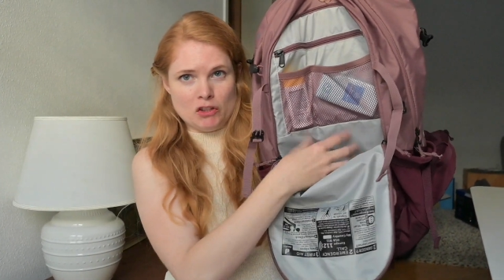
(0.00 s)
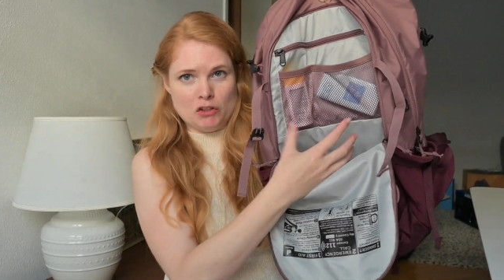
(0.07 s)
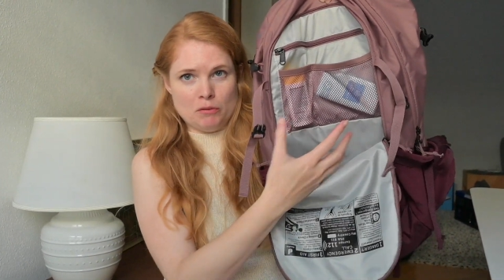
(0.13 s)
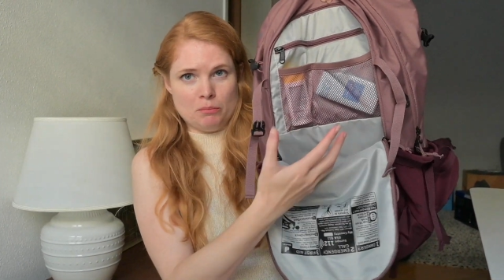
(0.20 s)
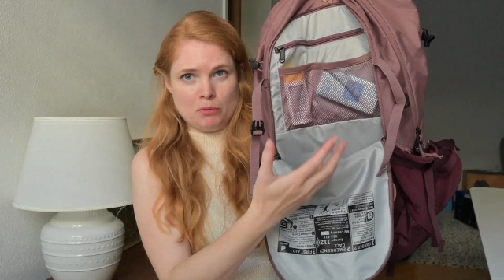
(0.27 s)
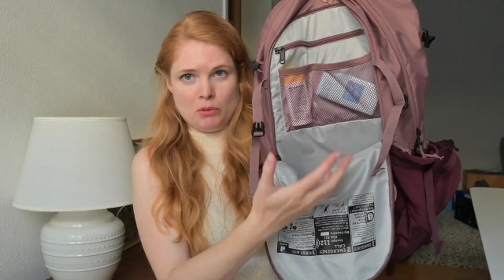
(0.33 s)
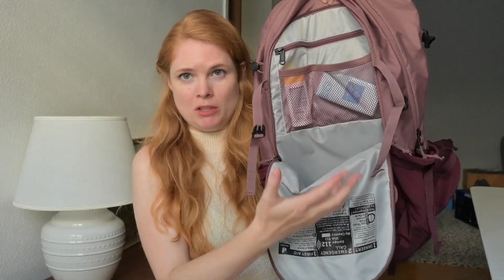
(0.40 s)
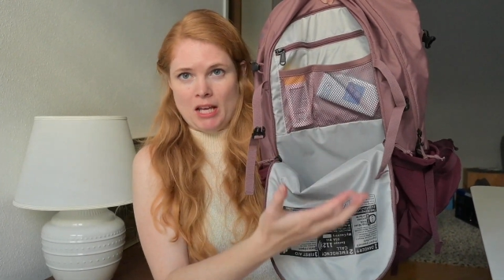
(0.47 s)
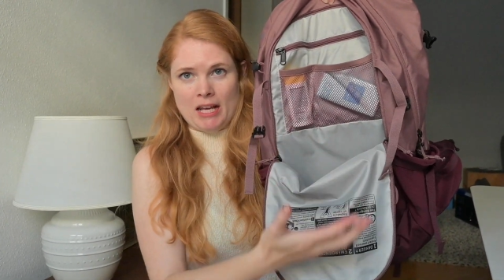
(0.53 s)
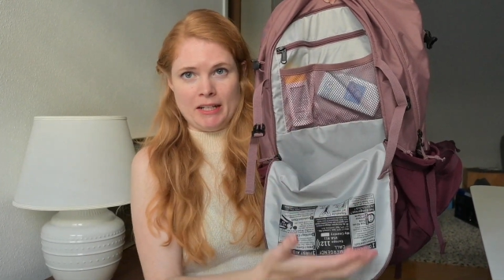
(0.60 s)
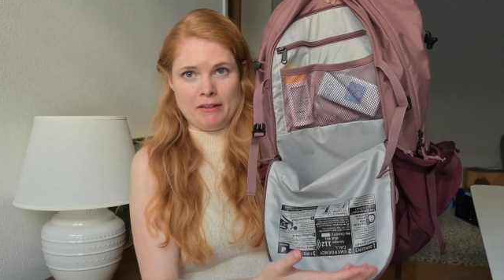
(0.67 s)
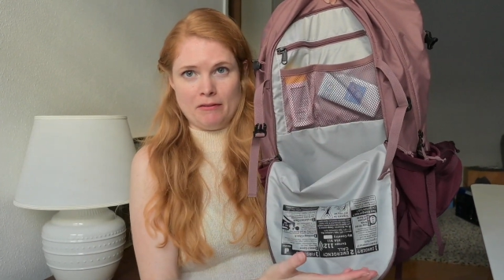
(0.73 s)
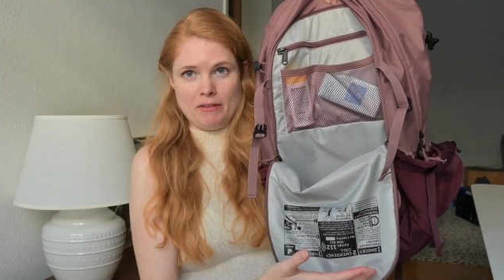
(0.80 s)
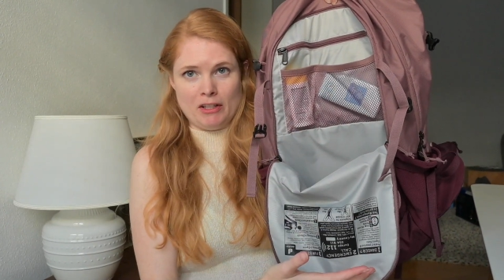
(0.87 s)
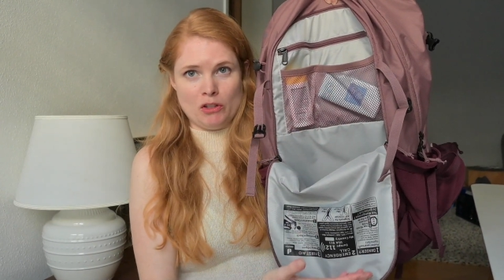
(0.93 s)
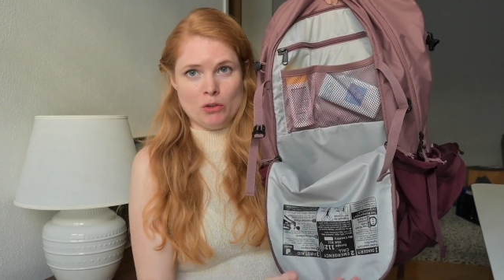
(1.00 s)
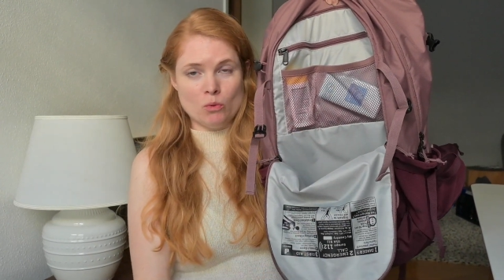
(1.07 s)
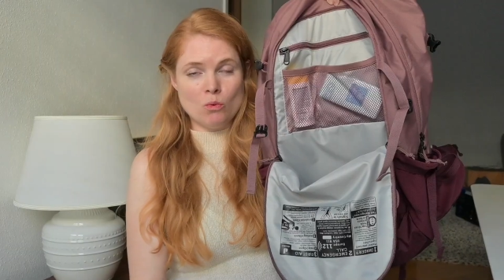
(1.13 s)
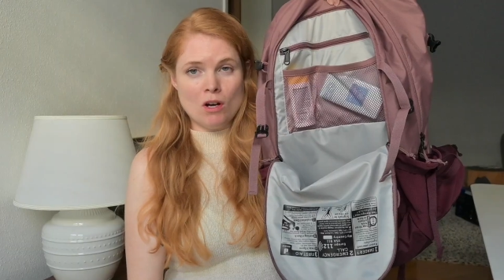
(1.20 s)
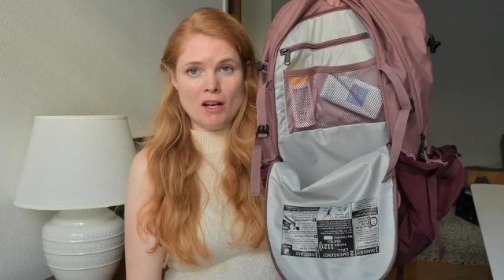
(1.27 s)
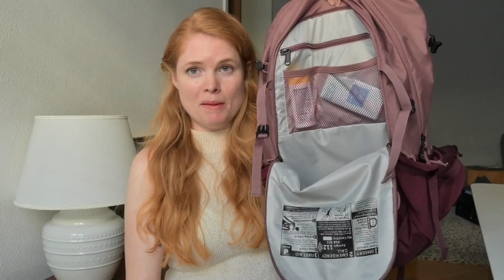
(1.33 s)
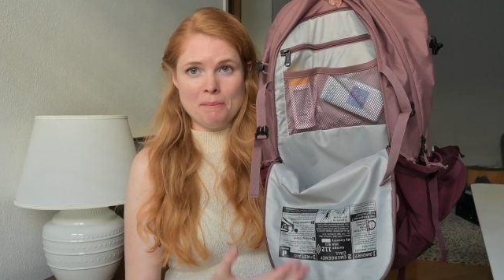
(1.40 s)
to put anything you
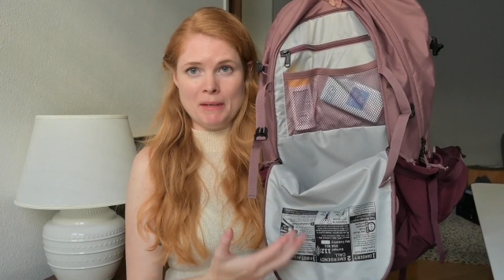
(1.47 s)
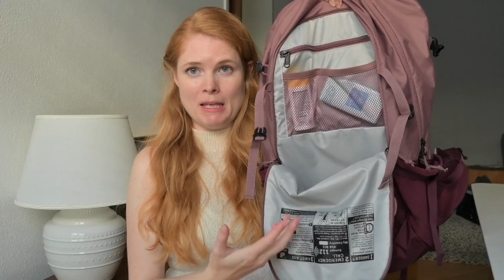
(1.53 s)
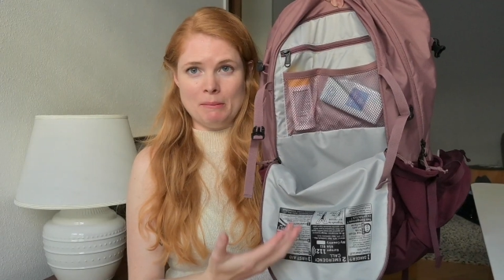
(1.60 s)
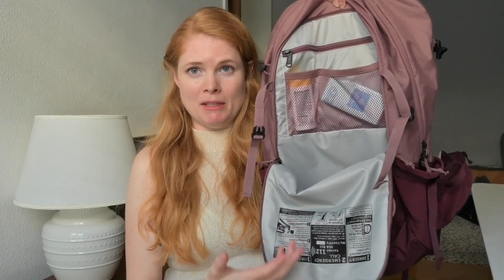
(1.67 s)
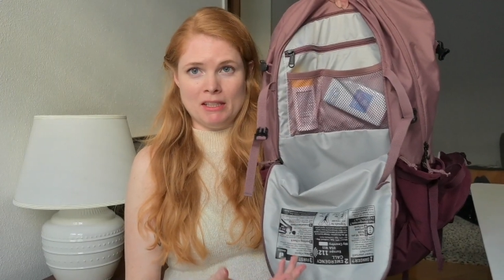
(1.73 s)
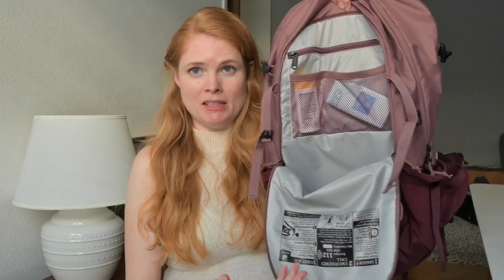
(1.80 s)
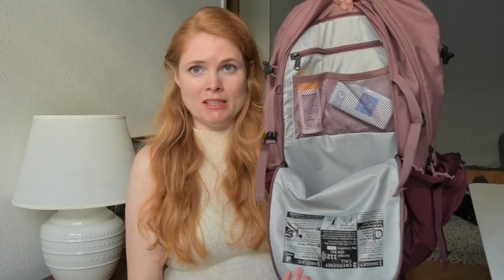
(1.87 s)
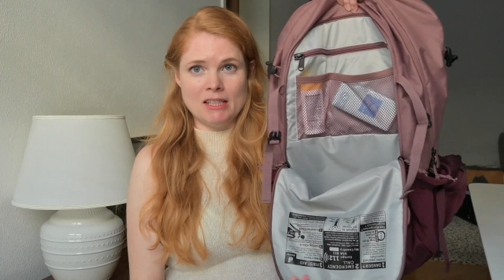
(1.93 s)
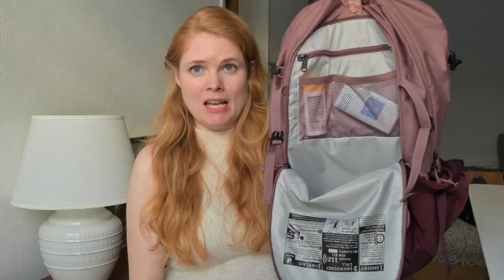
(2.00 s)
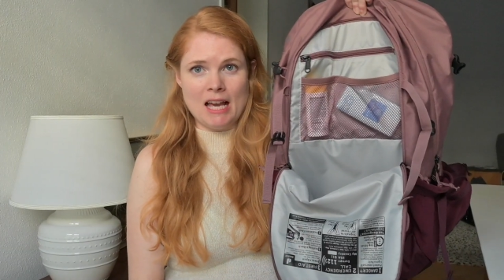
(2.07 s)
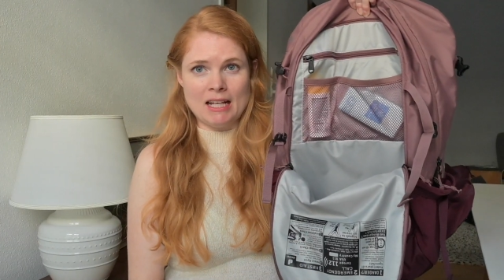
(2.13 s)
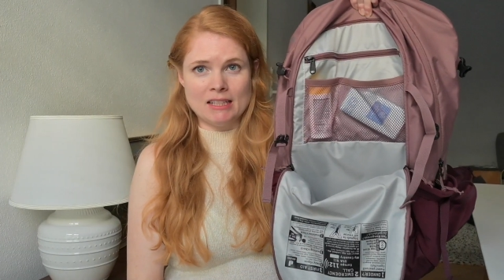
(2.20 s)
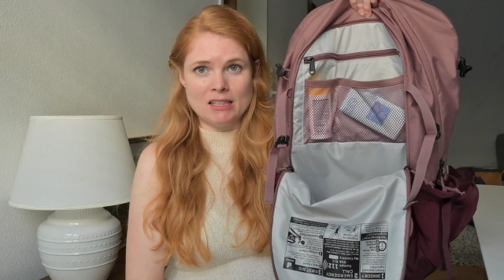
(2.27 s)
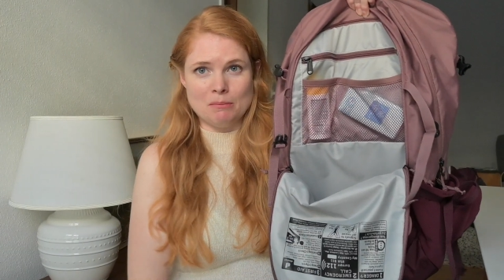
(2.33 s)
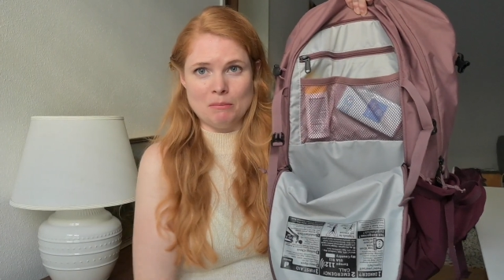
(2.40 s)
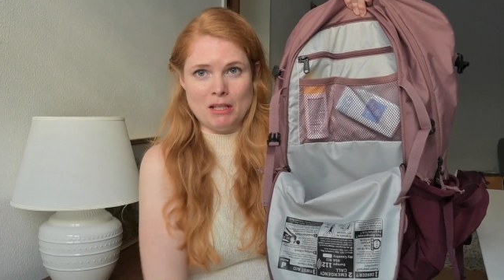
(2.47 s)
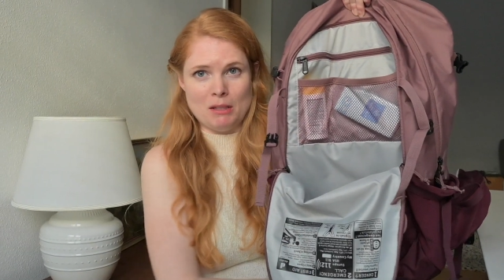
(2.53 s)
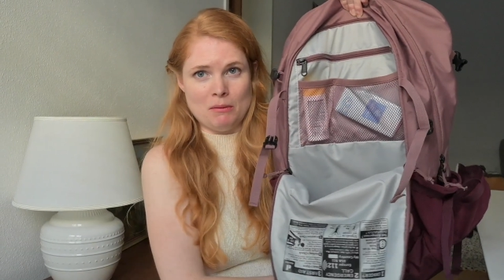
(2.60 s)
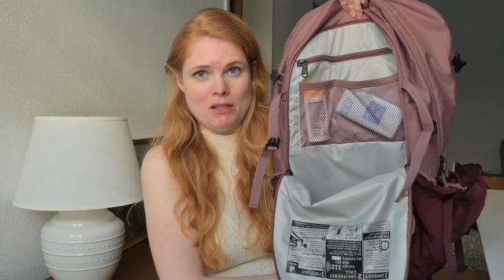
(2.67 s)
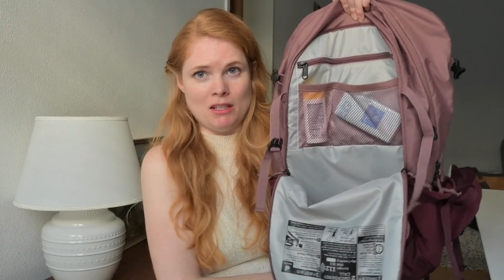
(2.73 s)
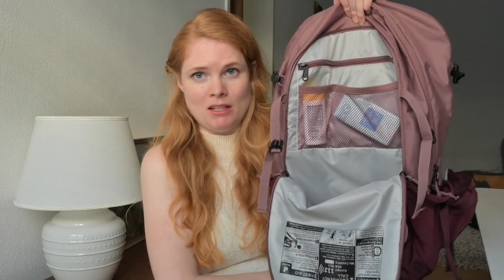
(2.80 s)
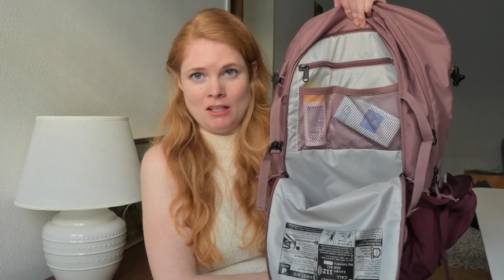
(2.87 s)
want, maybe snacks,
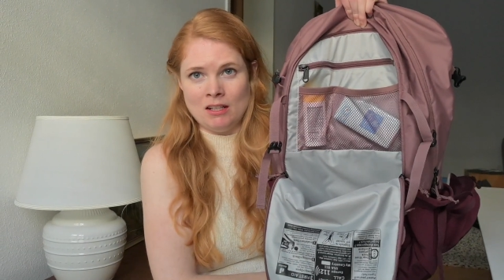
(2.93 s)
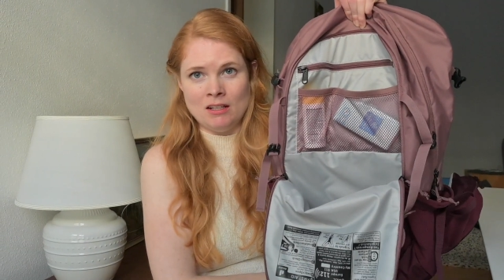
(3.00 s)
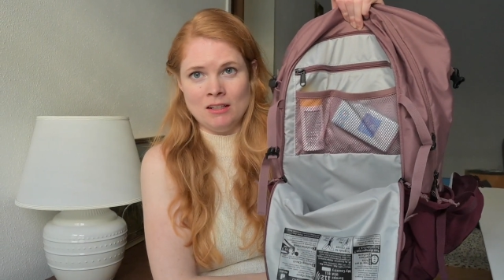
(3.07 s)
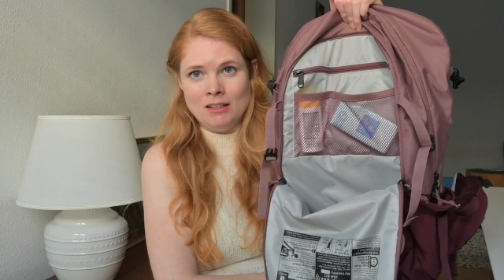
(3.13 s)
maybe